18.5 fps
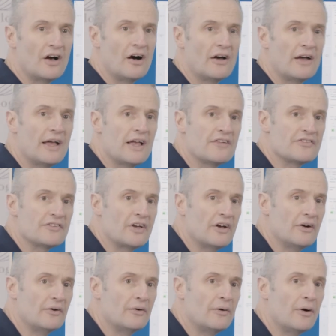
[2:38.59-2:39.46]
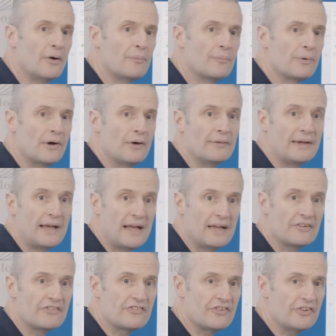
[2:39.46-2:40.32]
I S O
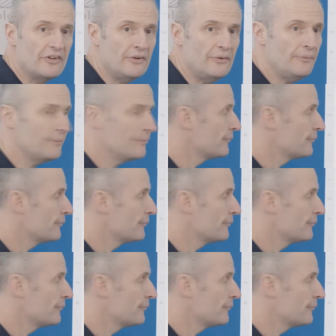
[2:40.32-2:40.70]
ProCAN two.